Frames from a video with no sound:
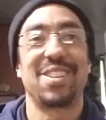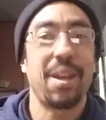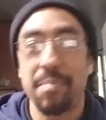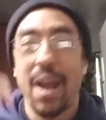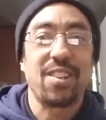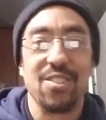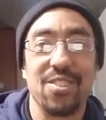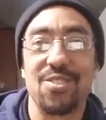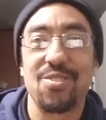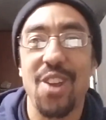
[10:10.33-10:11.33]
Get back in
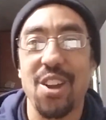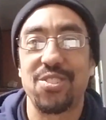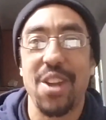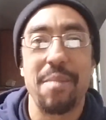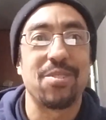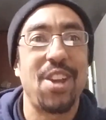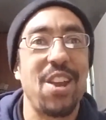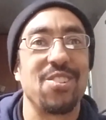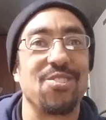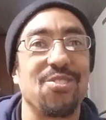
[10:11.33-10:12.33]
this goddamn
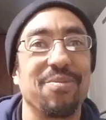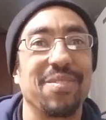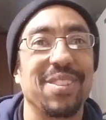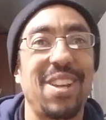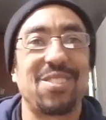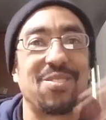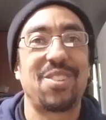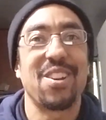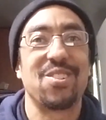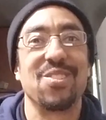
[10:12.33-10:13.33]
cage.
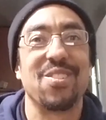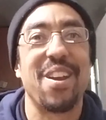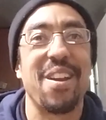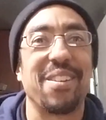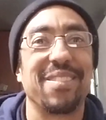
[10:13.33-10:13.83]
Get in there.